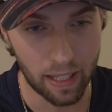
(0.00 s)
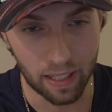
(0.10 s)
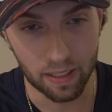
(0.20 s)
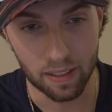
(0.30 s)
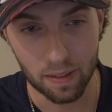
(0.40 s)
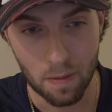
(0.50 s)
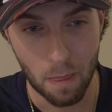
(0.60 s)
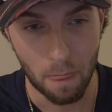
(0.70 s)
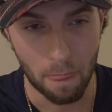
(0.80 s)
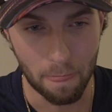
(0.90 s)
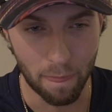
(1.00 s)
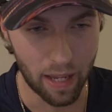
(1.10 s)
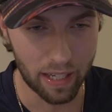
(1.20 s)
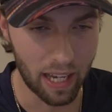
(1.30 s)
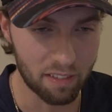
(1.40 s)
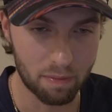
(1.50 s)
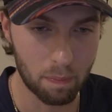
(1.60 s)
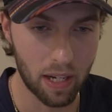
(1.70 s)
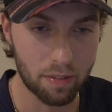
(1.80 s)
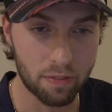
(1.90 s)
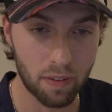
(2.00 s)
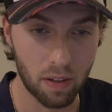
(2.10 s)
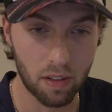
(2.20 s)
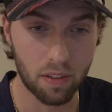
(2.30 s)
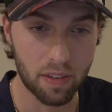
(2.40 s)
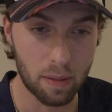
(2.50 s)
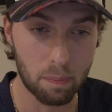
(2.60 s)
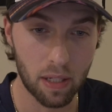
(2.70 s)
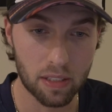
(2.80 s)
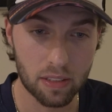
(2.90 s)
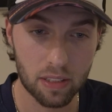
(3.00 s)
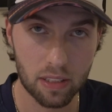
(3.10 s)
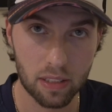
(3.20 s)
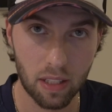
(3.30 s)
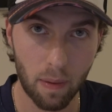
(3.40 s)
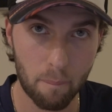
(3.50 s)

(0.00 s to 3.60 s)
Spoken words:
And they have by far the best